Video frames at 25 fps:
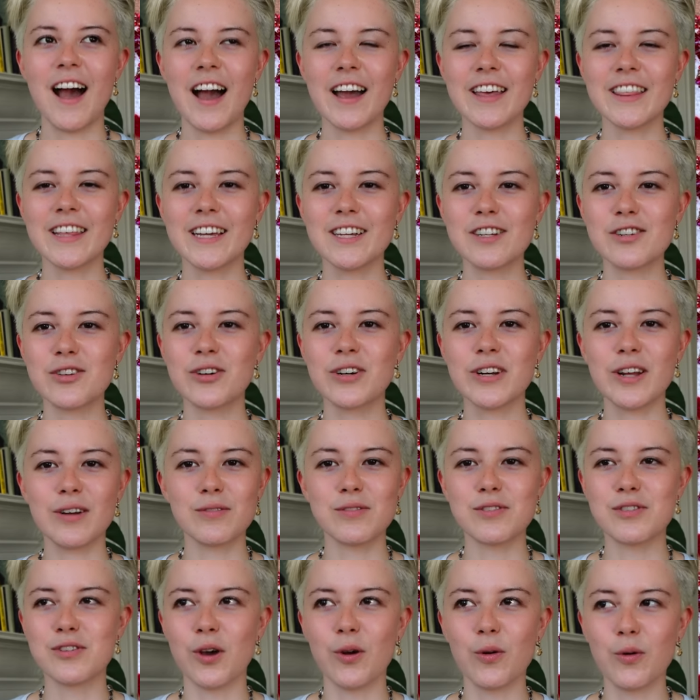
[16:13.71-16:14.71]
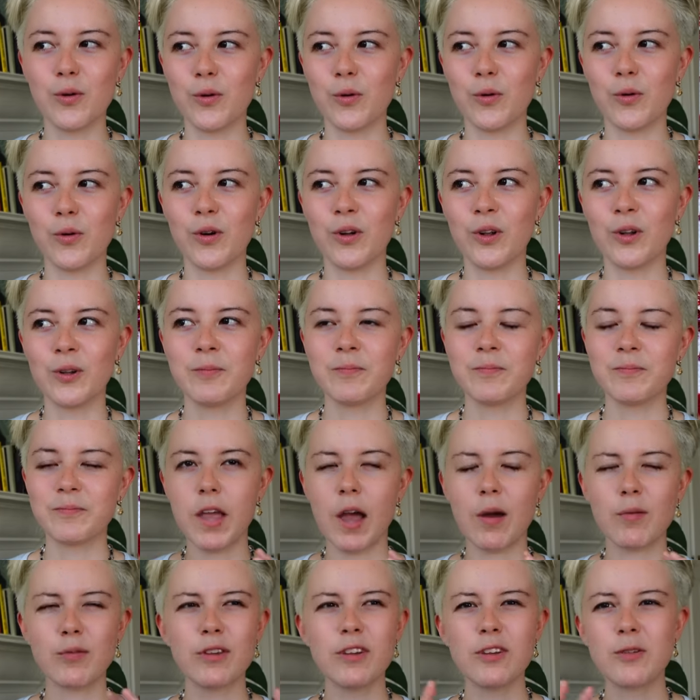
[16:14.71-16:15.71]
I think it turned out so cool.
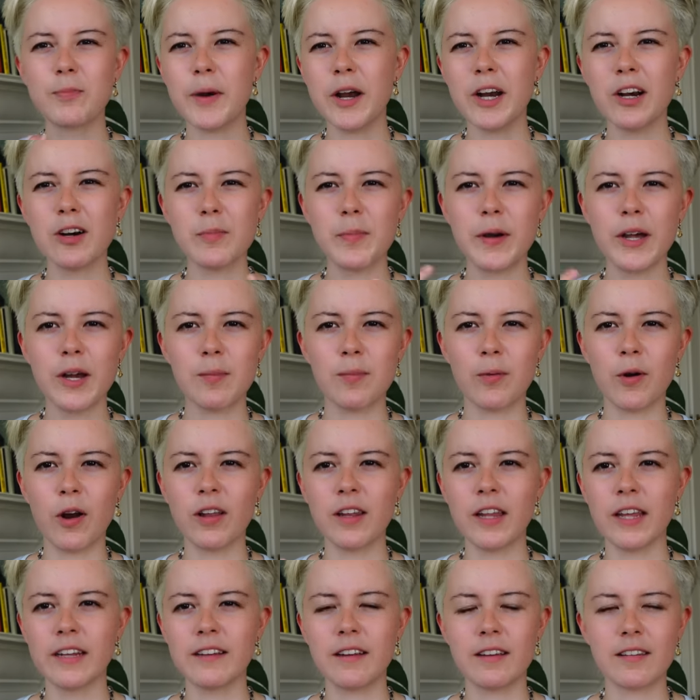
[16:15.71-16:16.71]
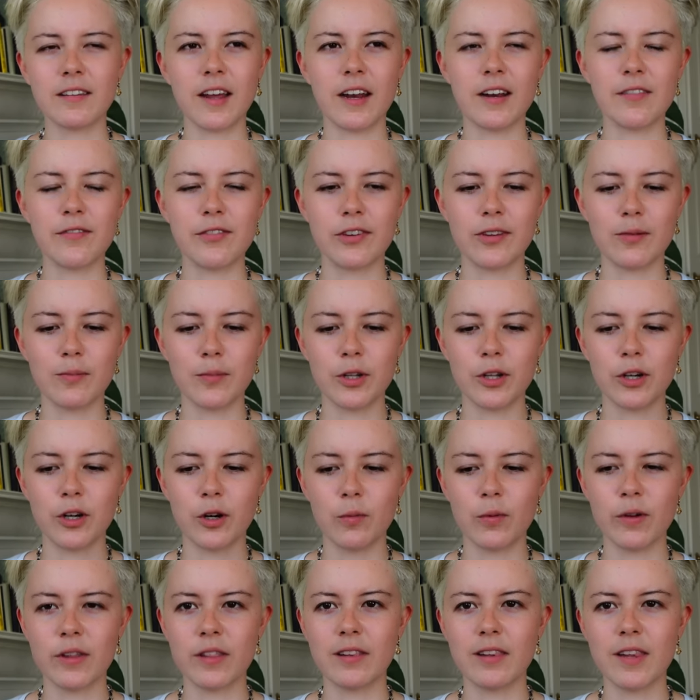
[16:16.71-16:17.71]
I was inspired by a bralette that's kind of similar
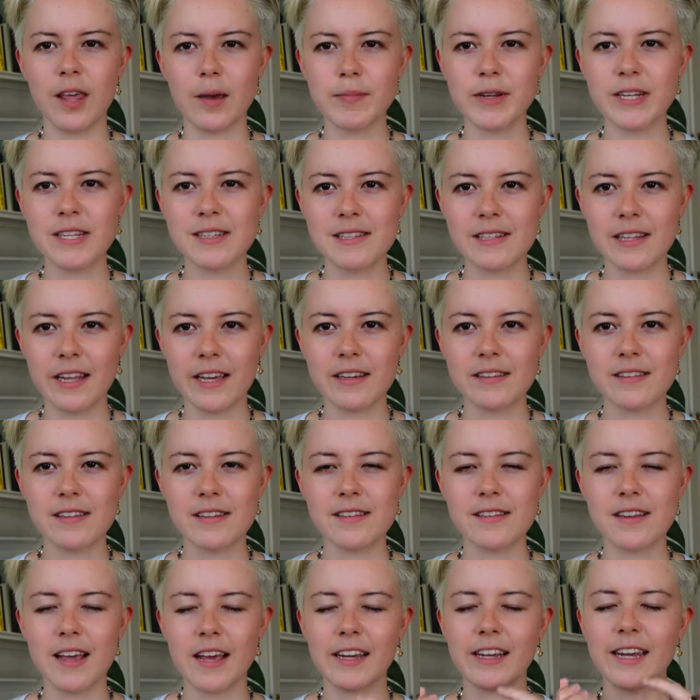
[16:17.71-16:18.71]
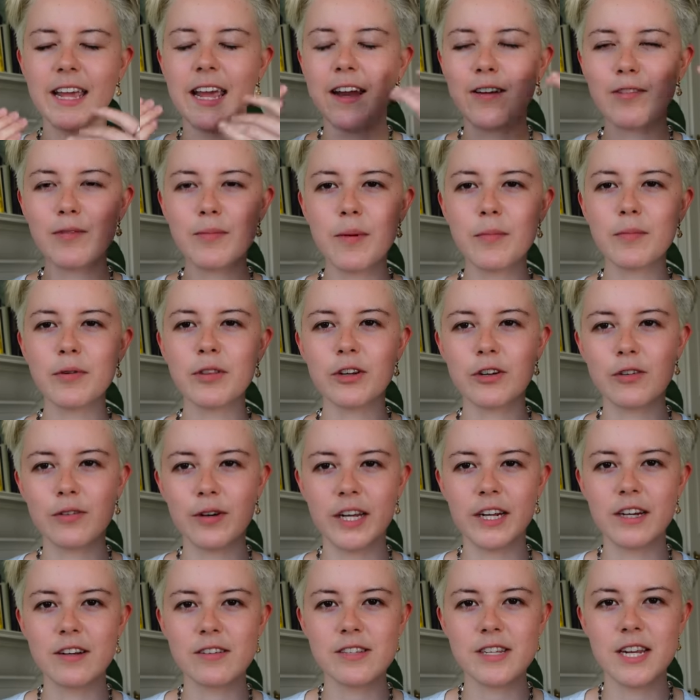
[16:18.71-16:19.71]
with lemon slices. I can't remember the
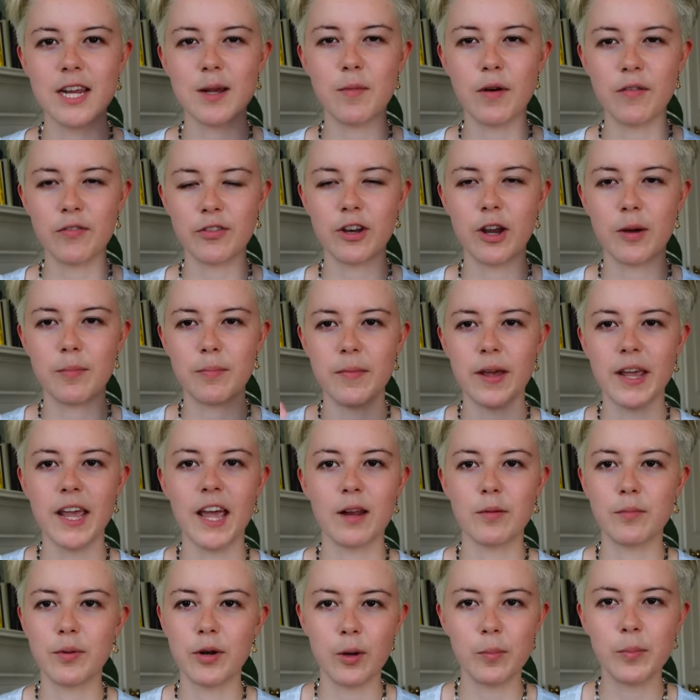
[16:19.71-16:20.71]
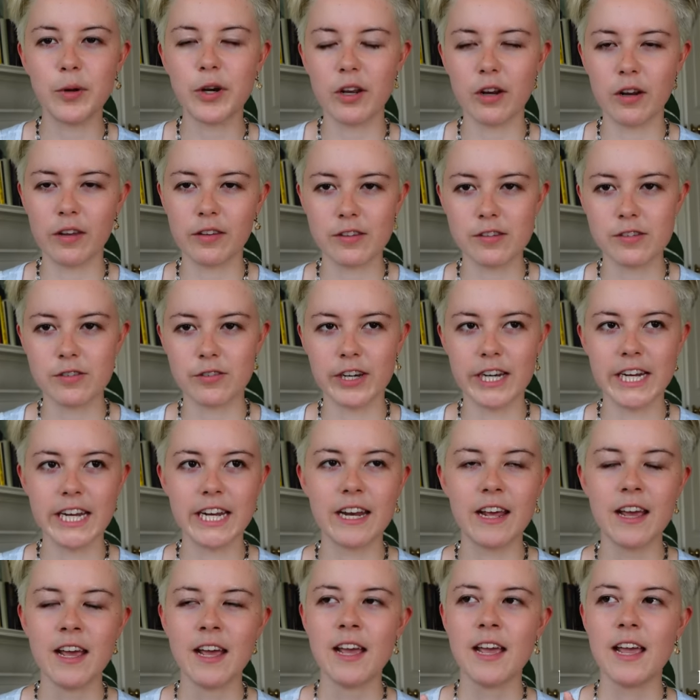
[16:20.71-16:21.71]
creator's name off the top of my head, but I'll put it on the screen.